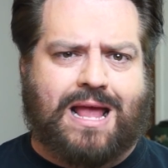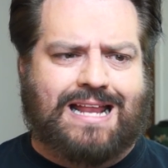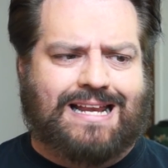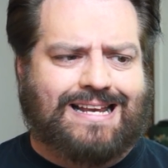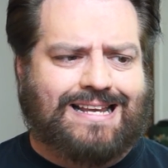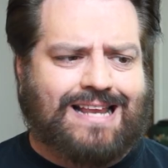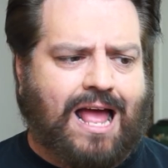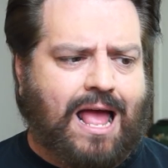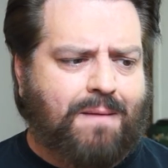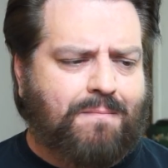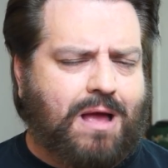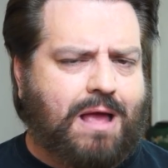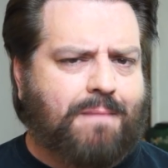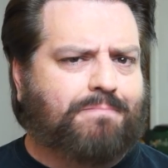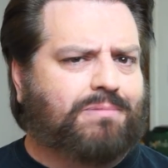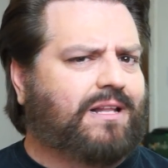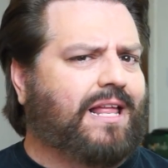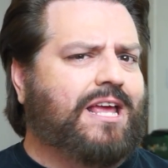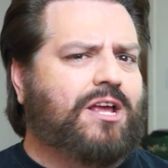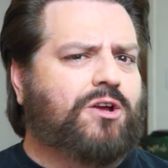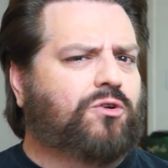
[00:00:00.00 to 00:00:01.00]
Anytime my
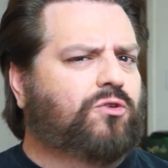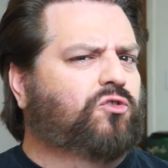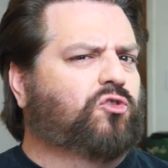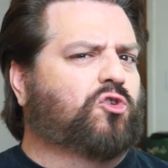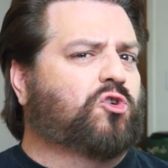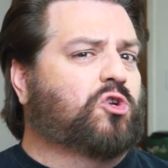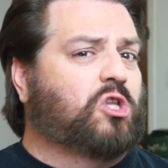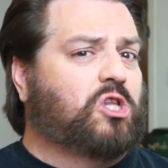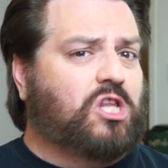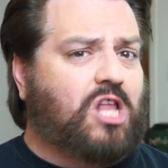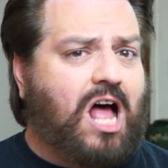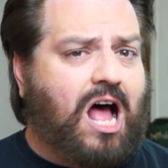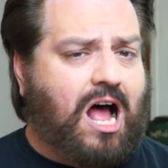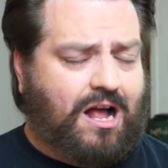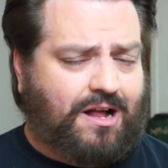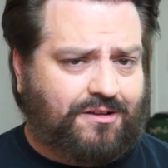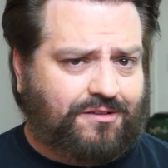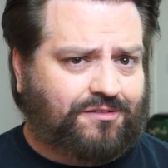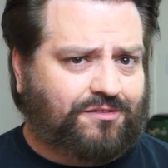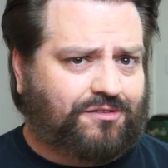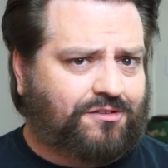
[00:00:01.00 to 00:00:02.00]
players are
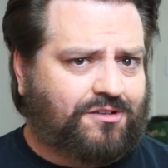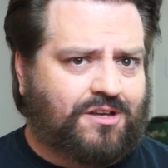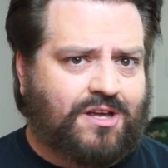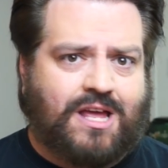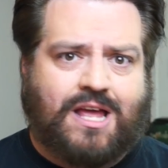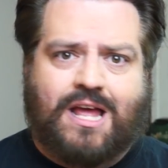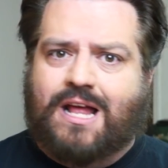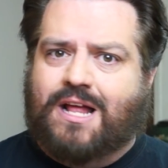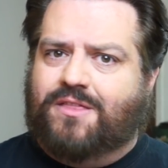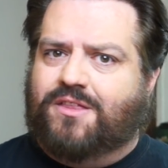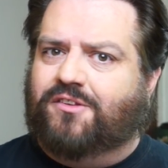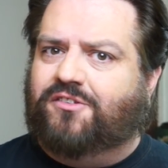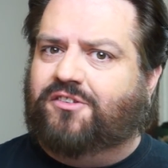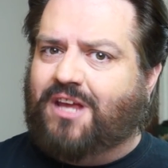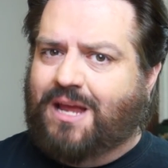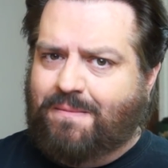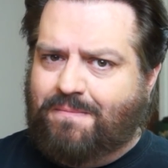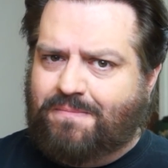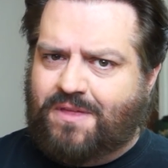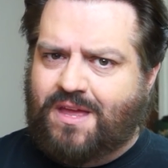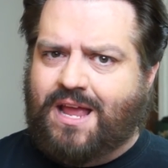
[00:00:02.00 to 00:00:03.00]
lost, the
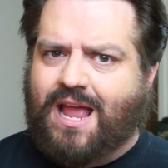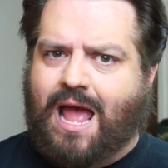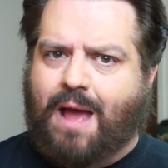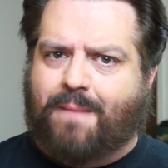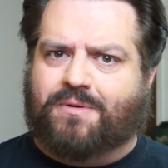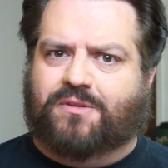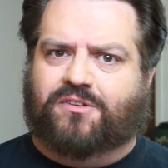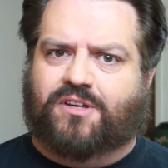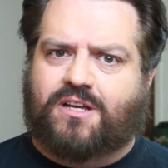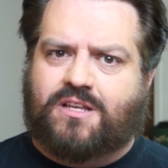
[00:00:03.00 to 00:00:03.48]
same thing happens.